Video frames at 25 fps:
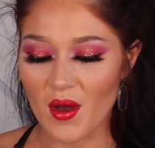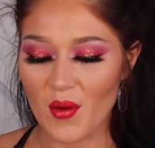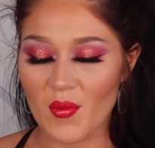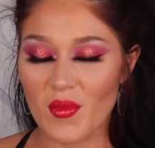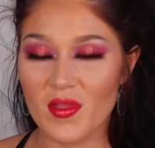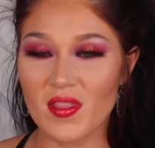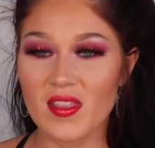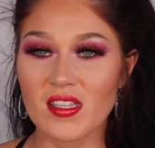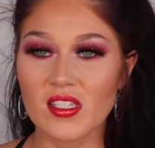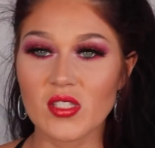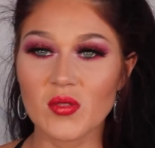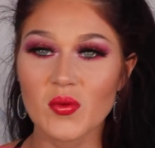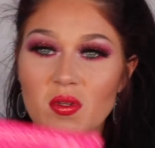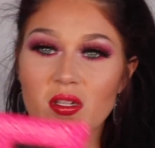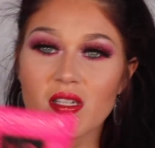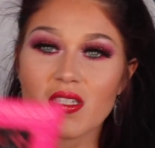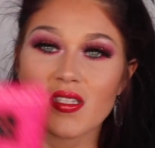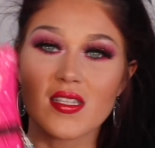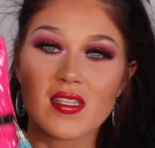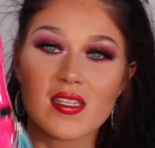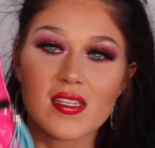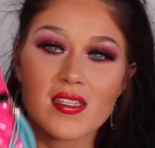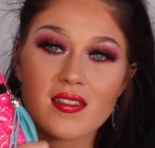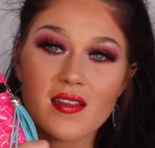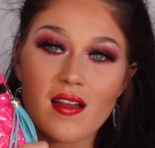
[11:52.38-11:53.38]
This one is
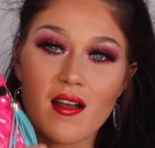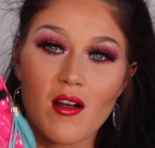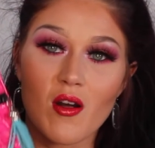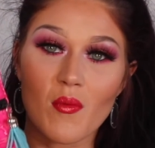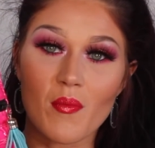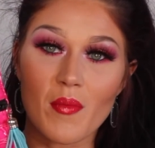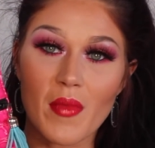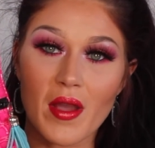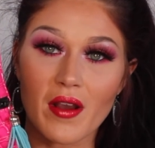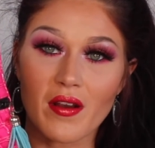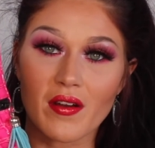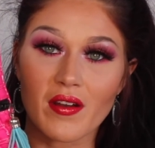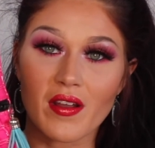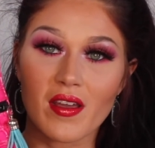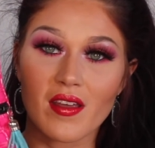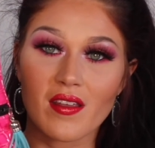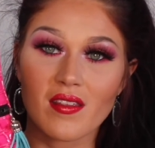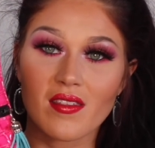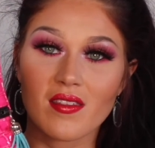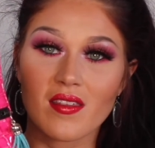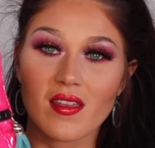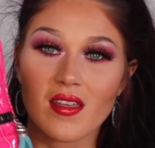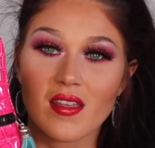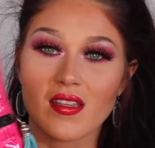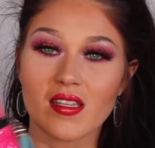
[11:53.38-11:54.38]
in the style
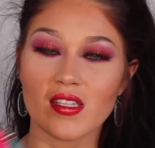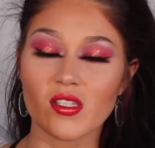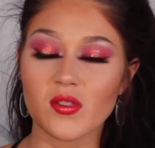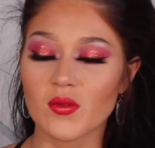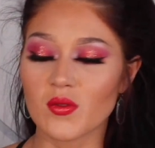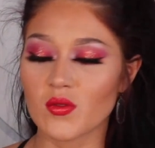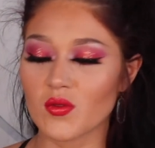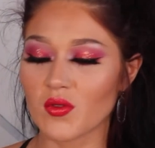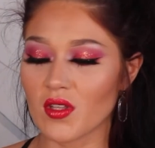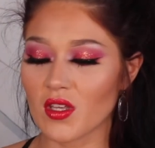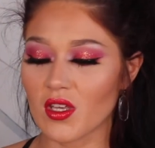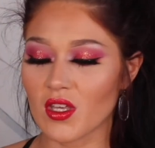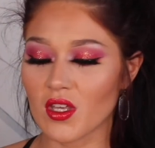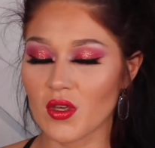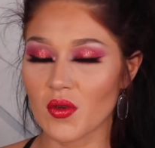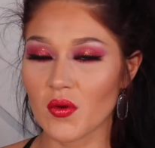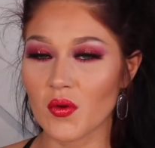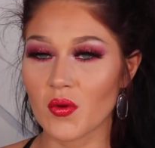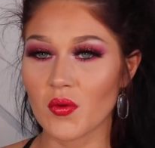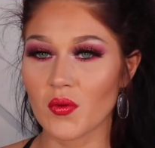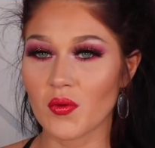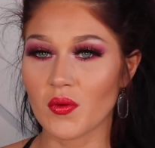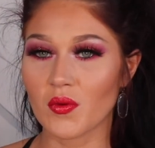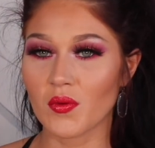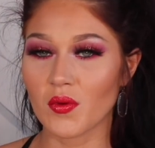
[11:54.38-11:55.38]
Meredith, and this one's really
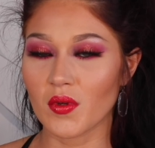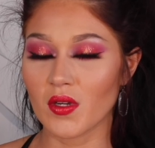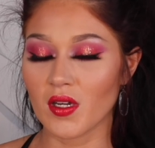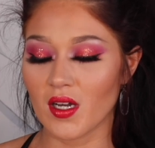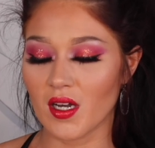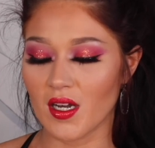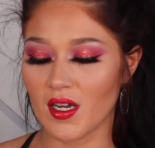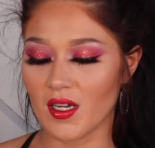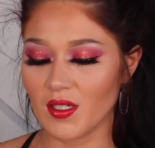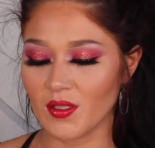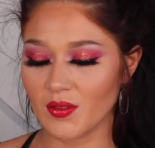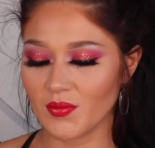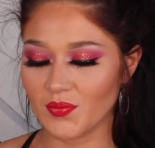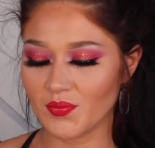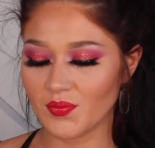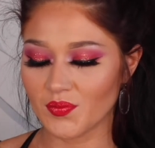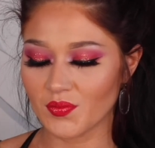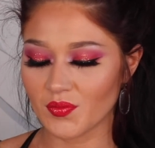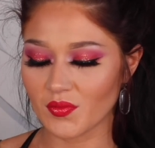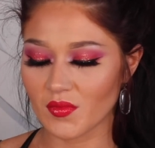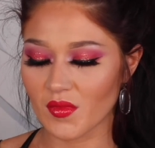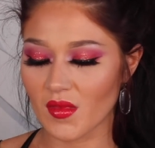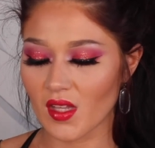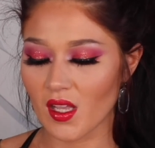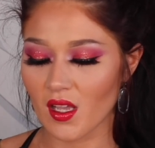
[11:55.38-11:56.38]
cute
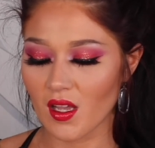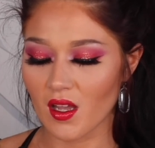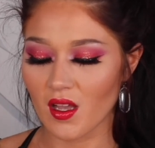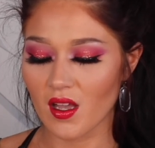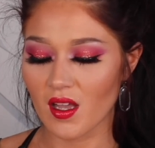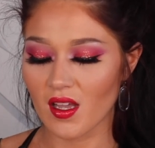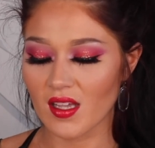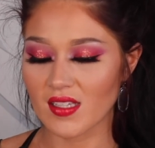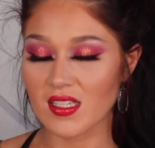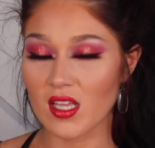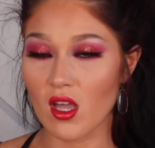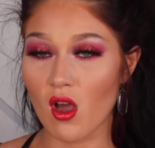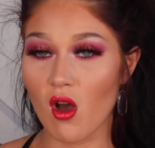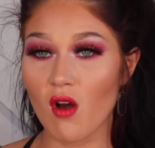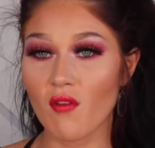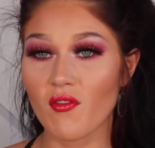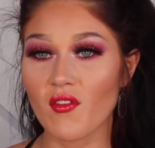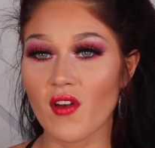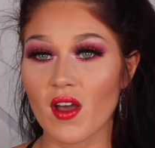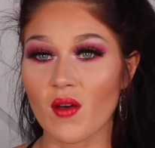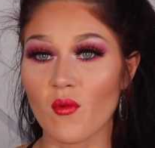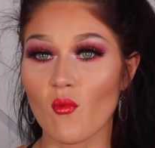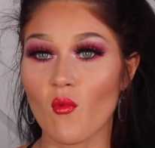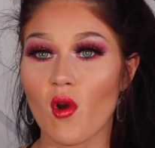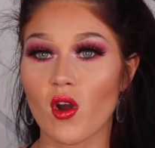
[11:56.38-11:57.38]
because they all
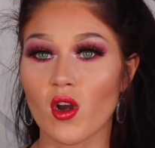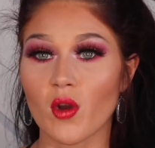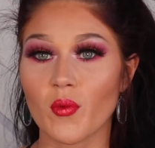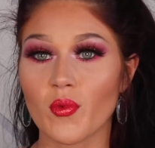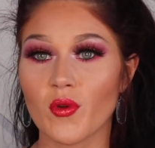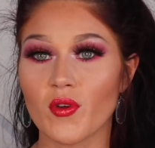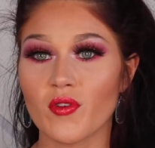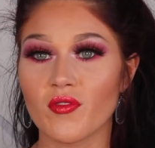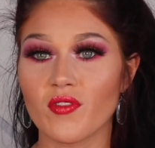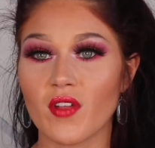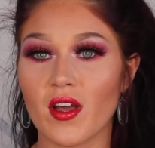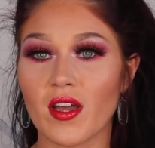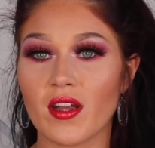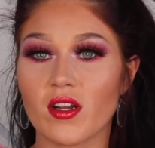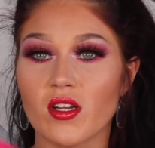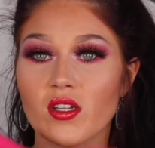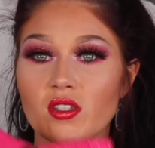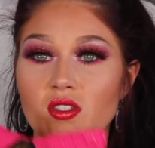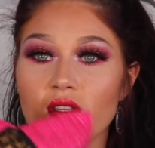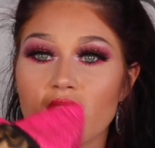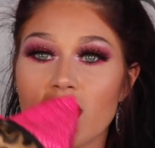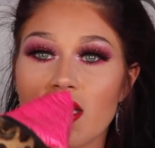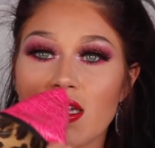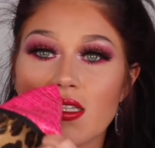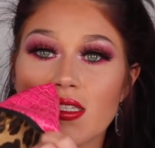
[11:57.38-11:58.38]
got waterproof liners
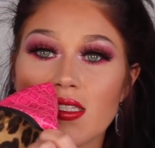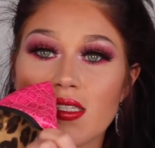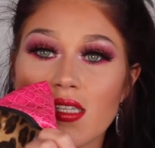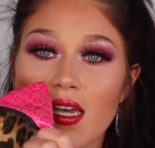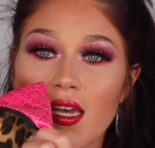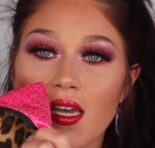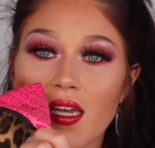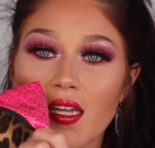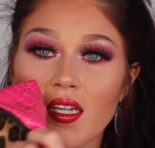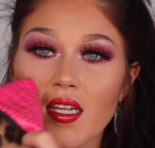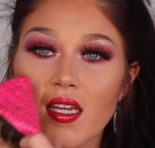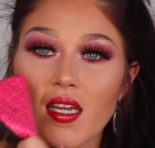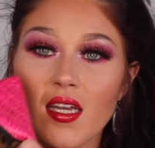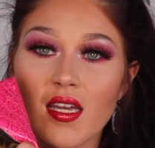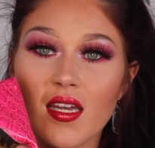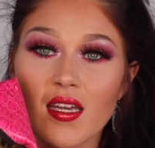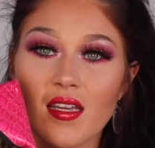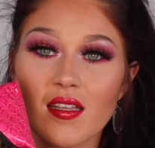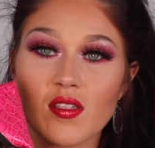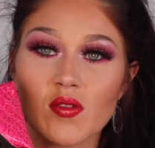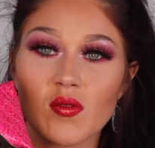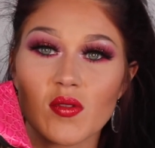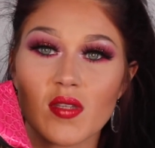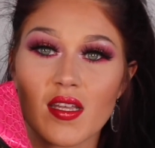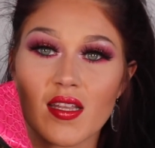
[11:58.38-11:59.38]
on the inside.
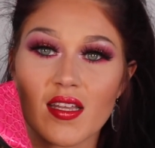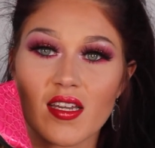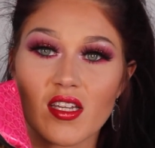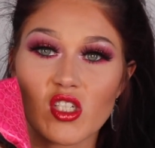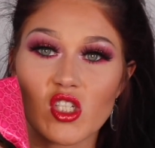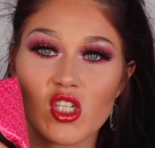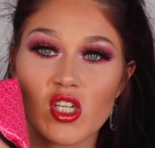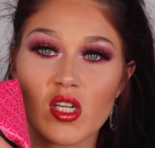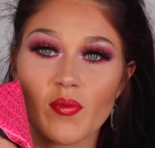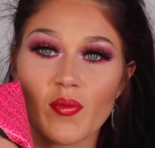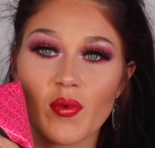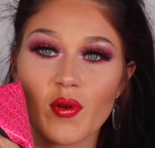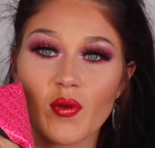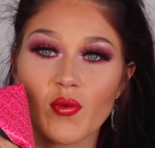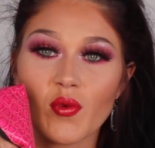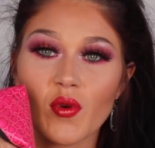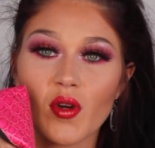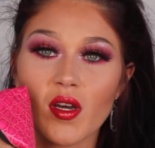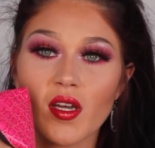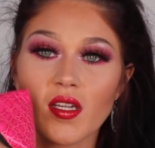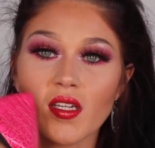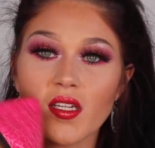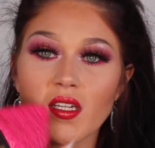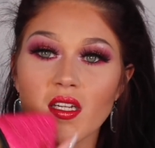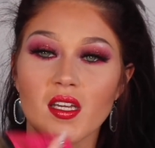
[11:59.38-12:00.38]
This one's got like a cheetah print
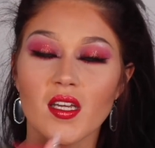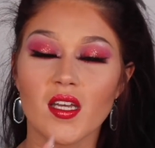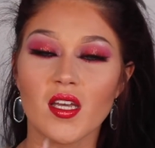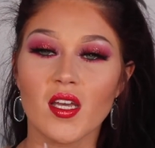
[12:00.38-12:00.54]
one.